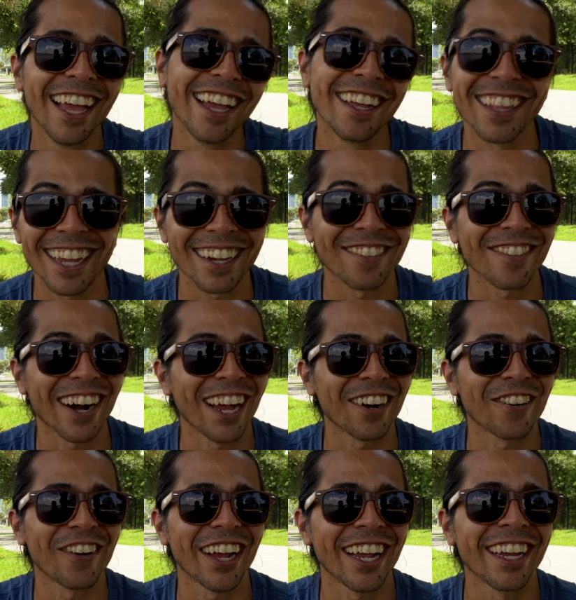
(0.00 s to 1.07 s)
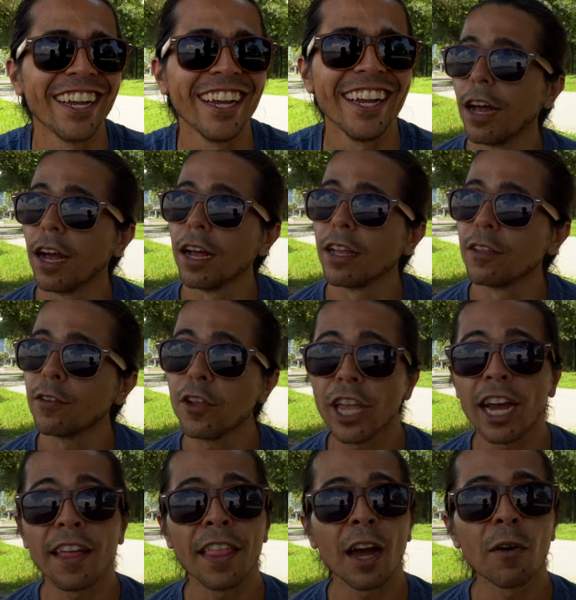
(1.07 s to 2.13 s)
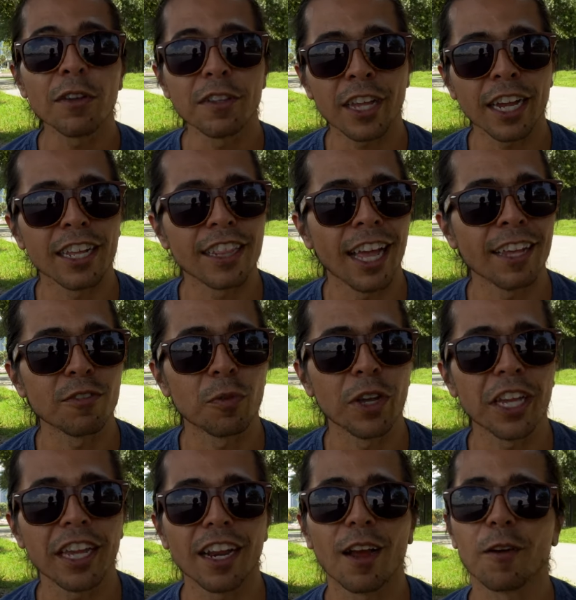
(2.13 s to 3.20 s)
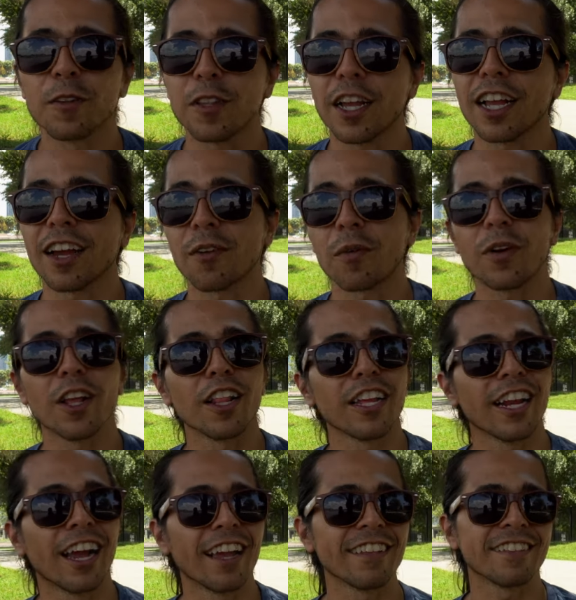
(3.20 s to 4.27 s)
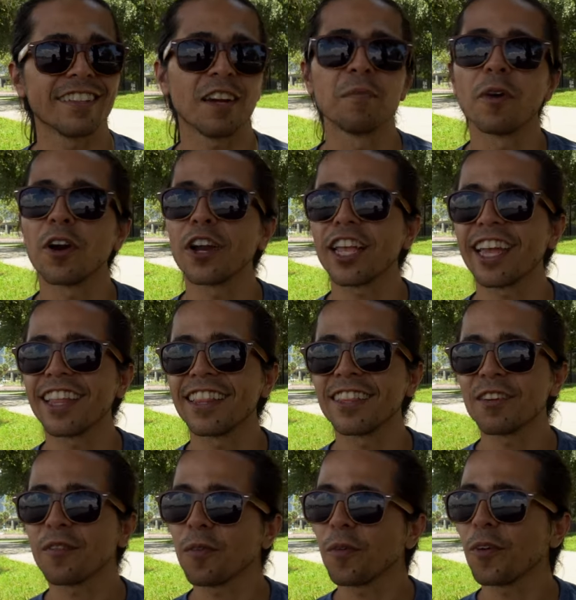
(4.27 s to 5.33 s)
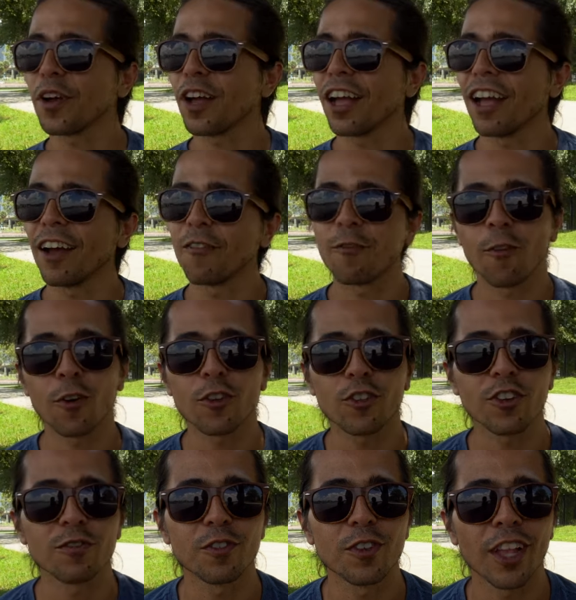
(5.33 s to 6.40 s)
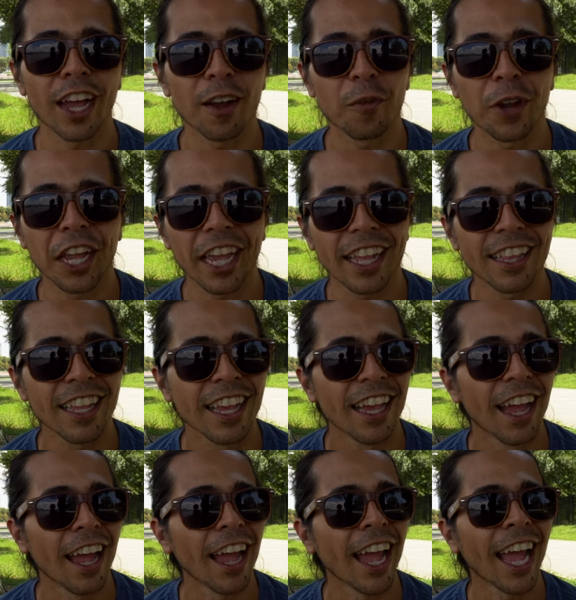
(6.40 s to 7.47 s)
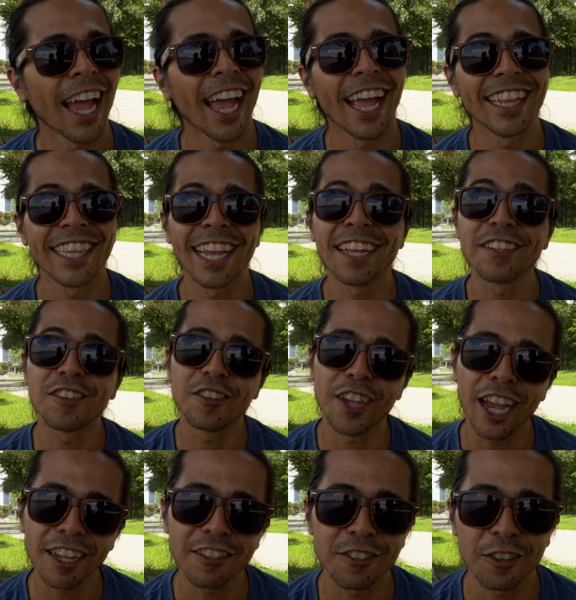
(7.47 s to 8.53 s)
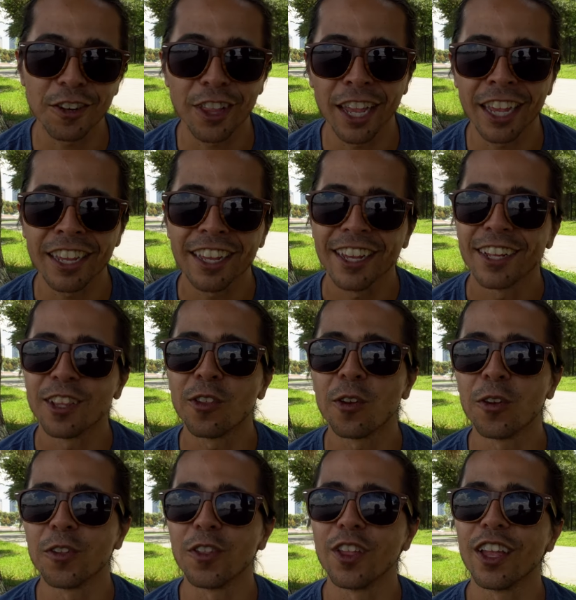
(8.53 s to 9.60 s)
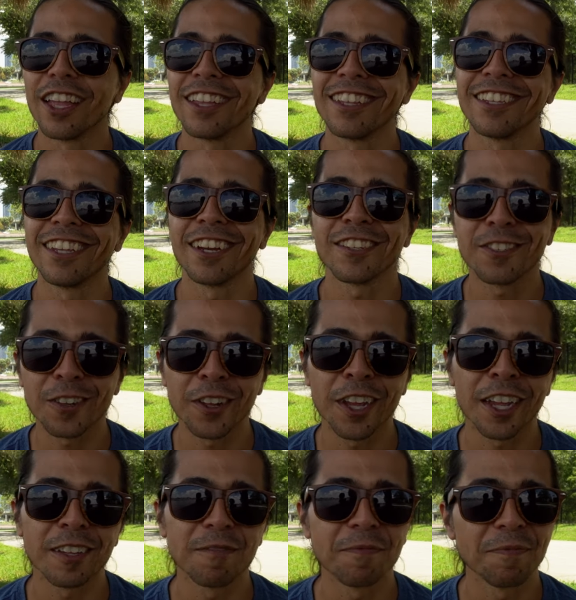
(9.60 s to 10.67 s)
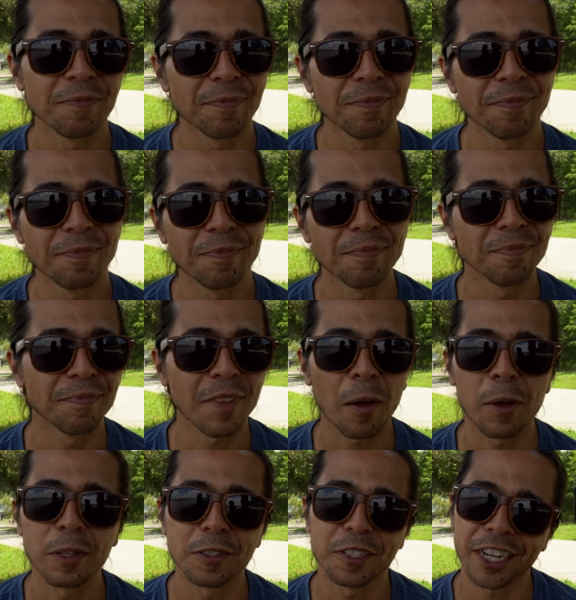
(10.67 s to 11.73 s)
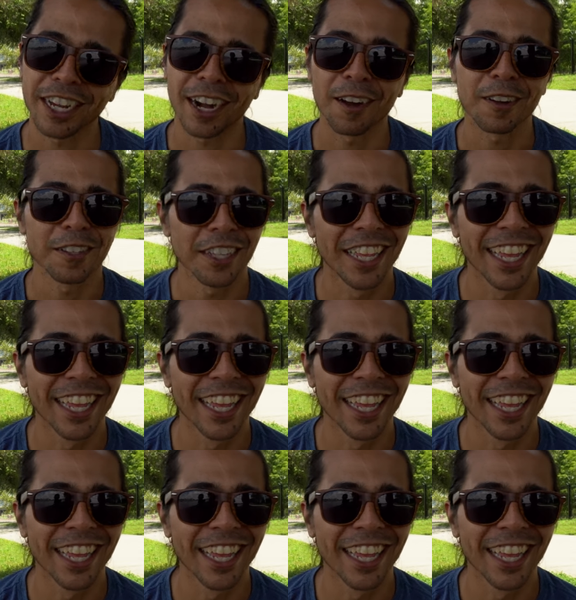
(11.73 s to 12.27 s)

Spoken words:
like right away. So yeah, that was like last weekend. It was like a really nice American 4th of July weekend. And then yesterday, I mean, check it out.